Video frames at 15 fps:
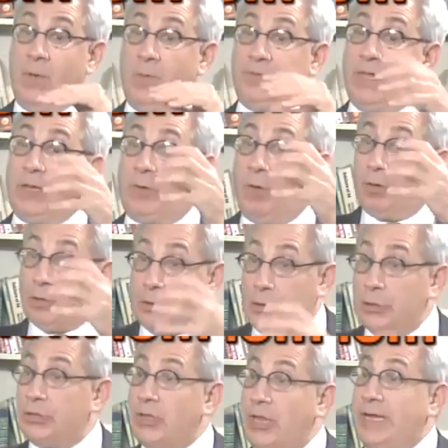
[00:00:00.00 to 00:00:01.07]
what they call
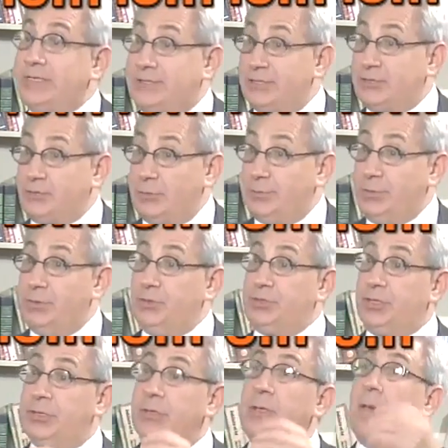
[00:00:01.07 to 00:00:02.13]
good light
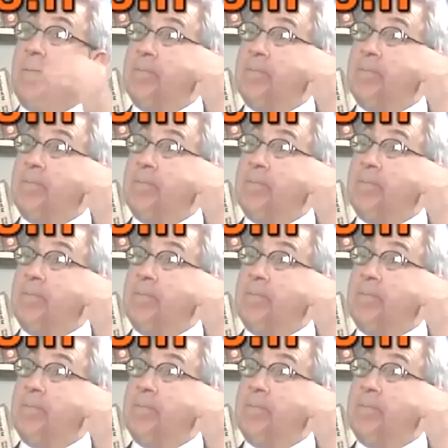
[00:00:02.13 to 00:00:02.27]
distribution.